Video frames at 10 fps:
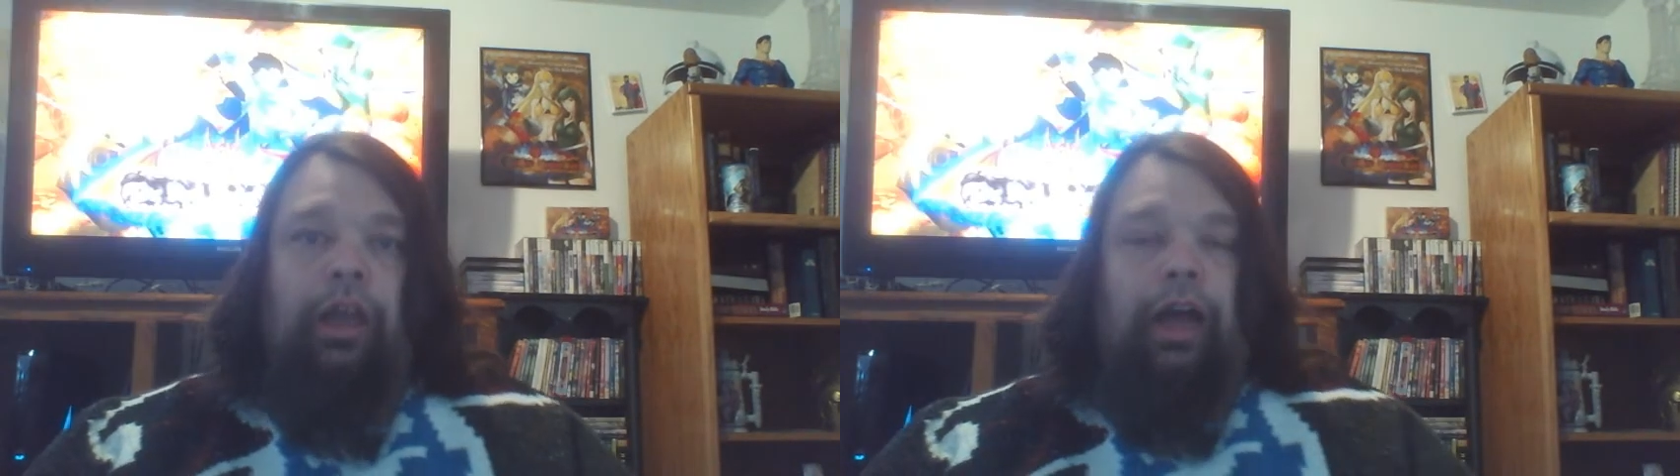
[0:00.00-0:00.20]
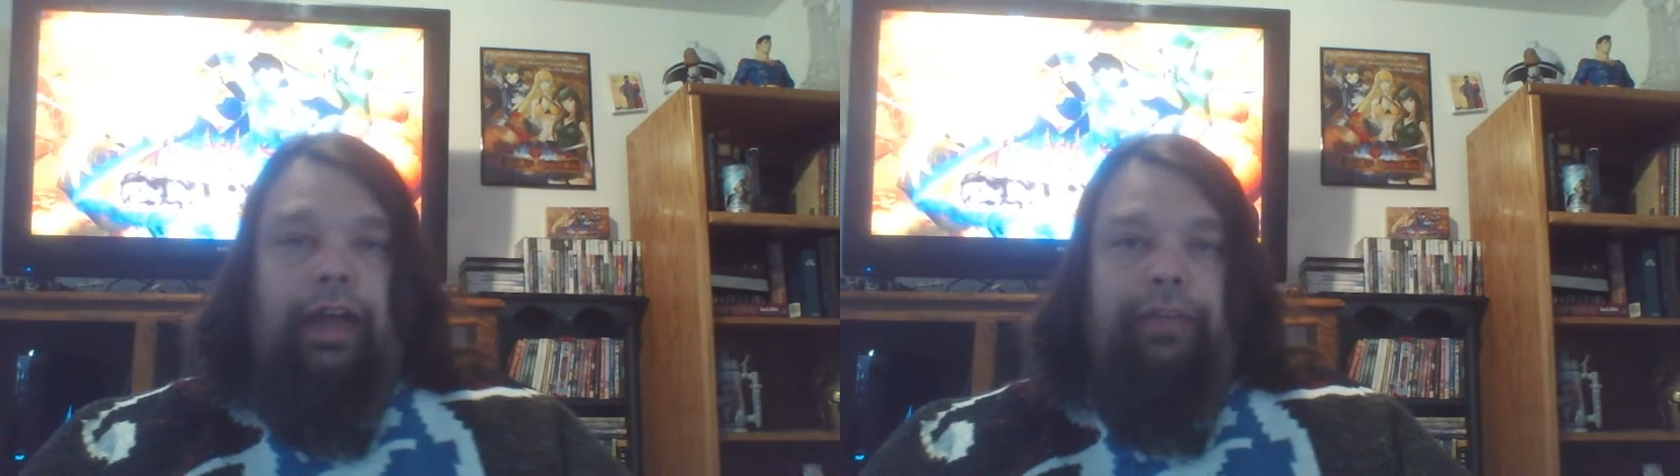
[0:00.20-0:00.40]

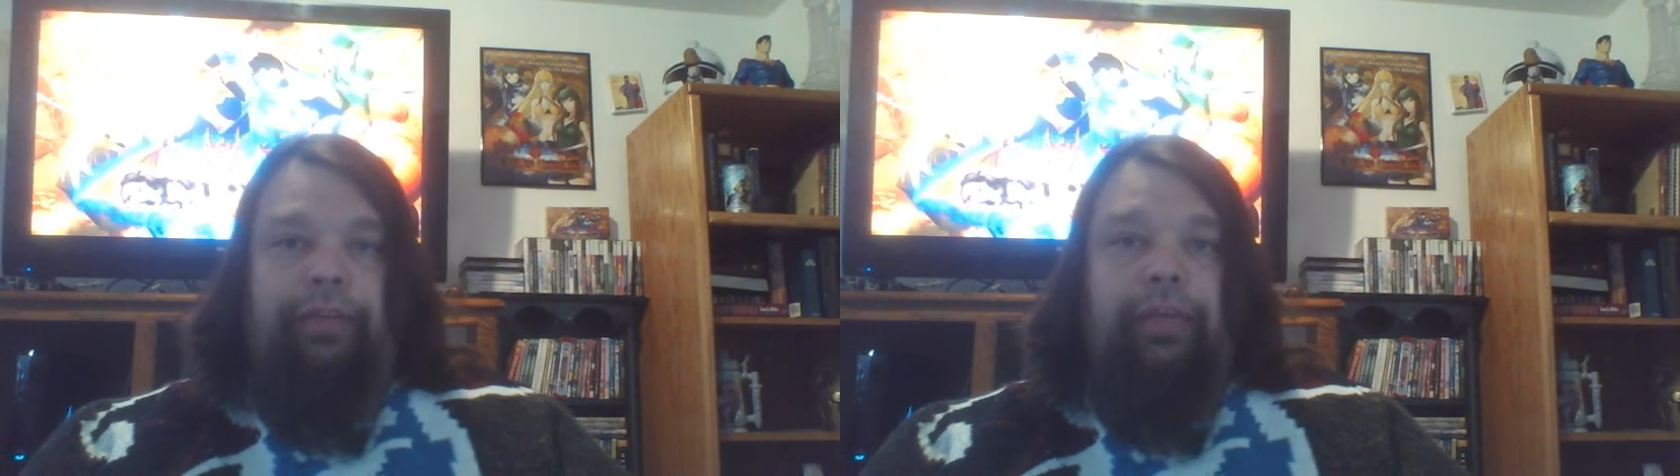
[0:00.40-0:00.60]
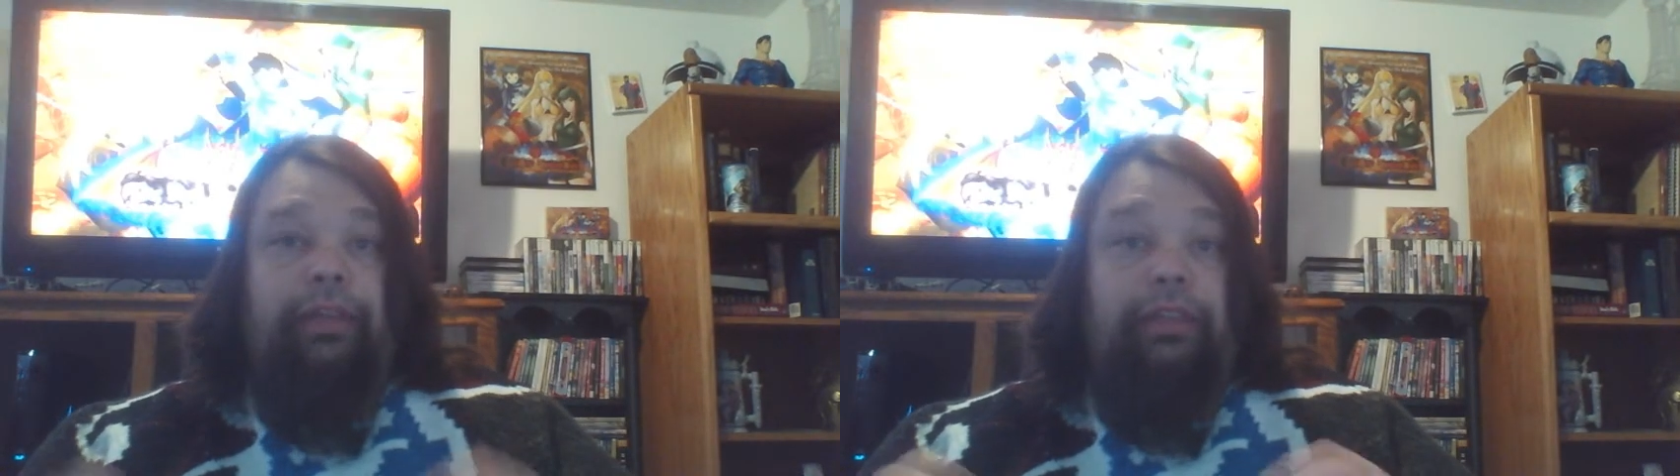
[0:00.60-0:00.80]
I
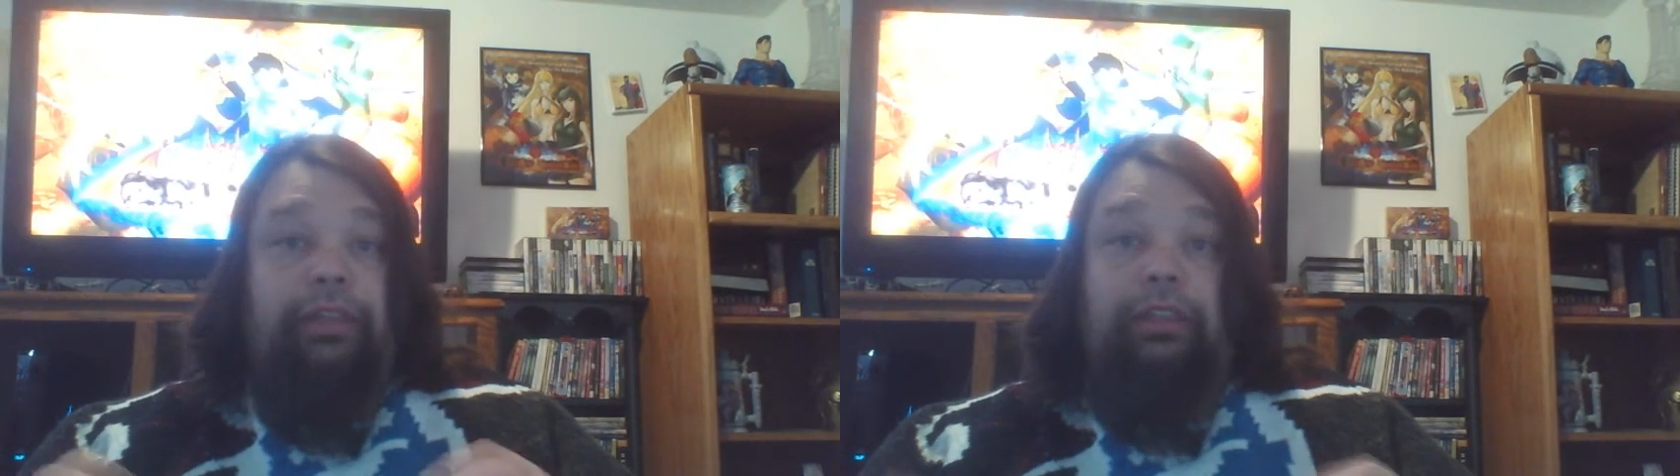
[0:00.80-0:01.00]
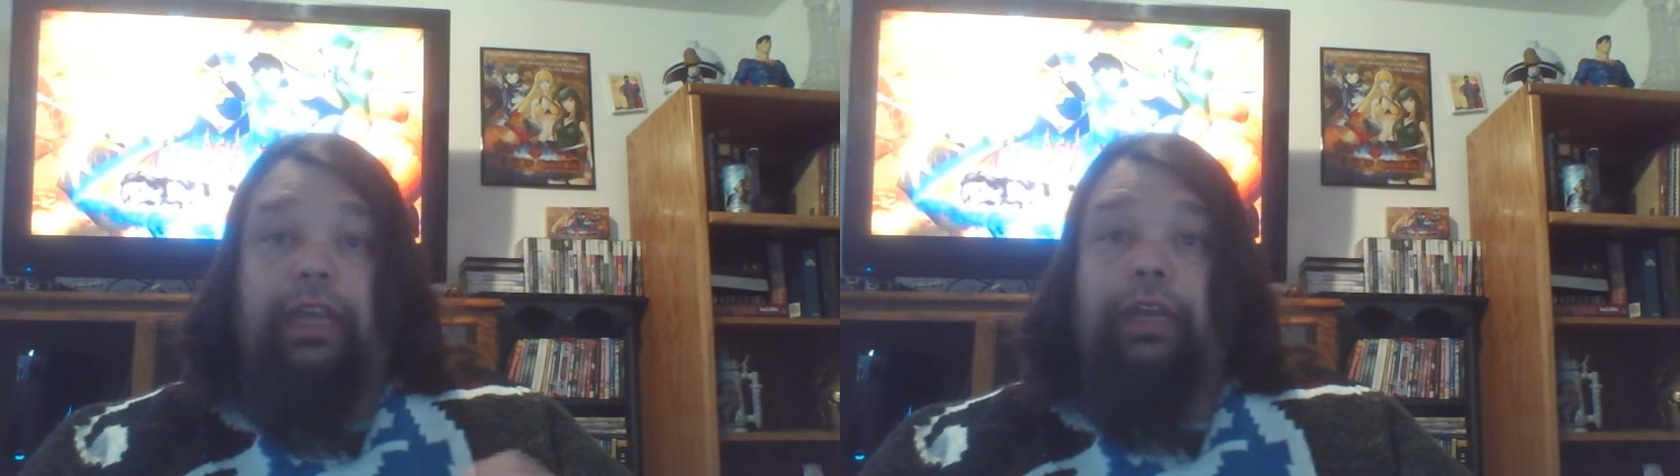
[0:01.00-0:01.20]
have made
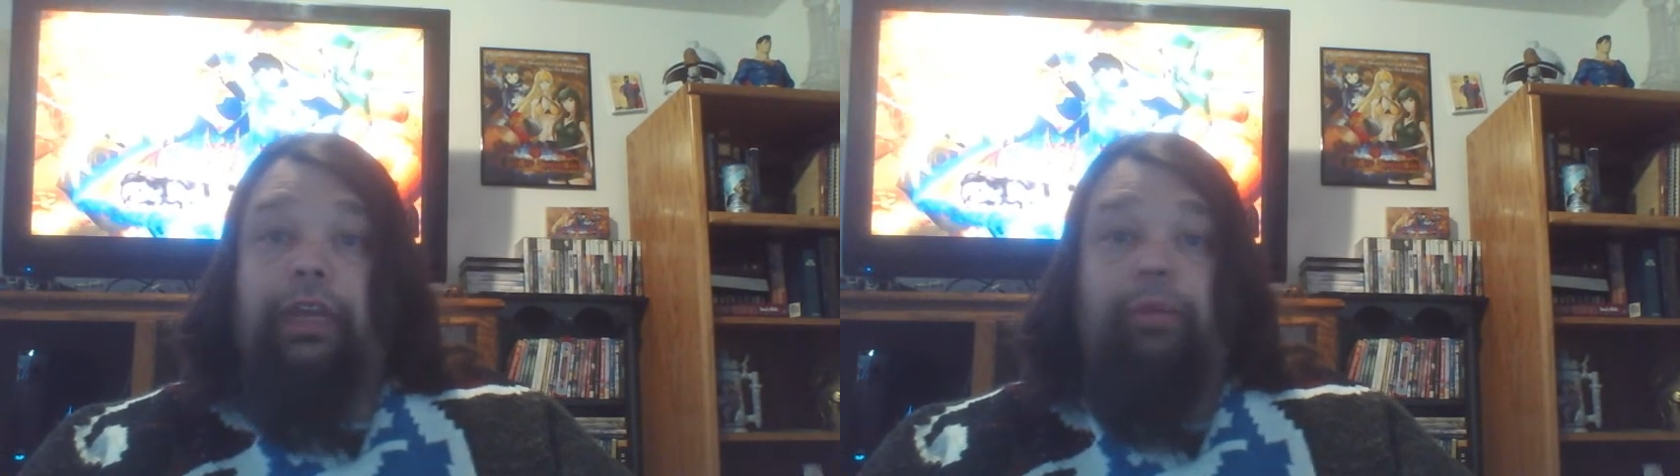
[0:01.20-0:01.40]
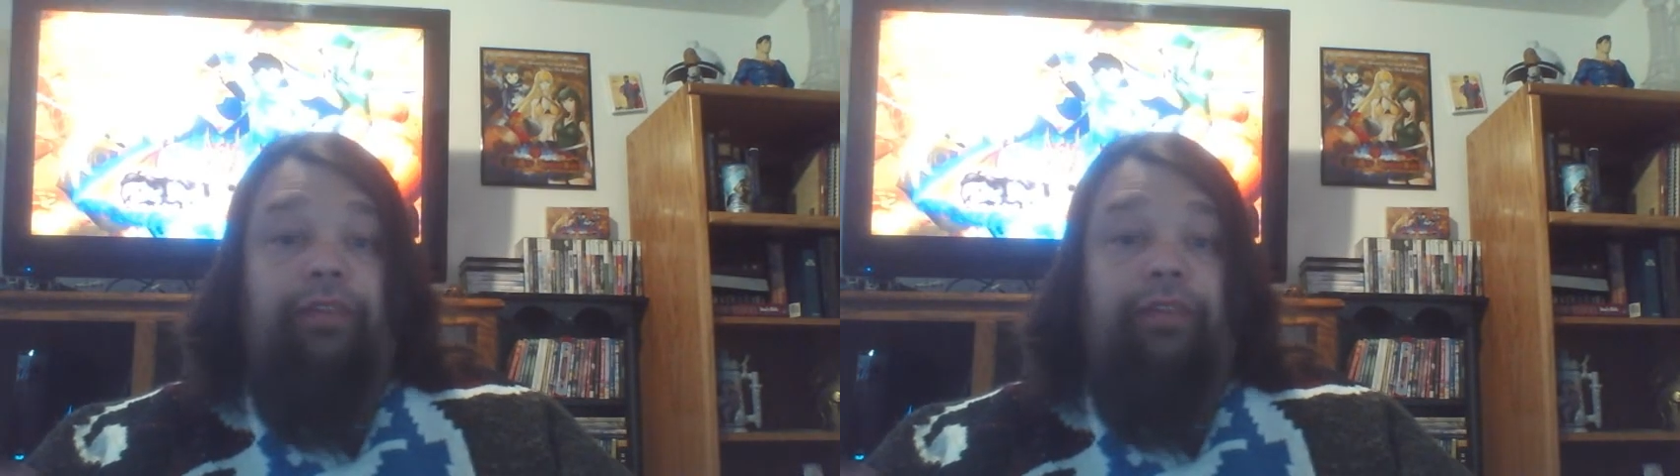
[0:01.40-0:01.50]
this game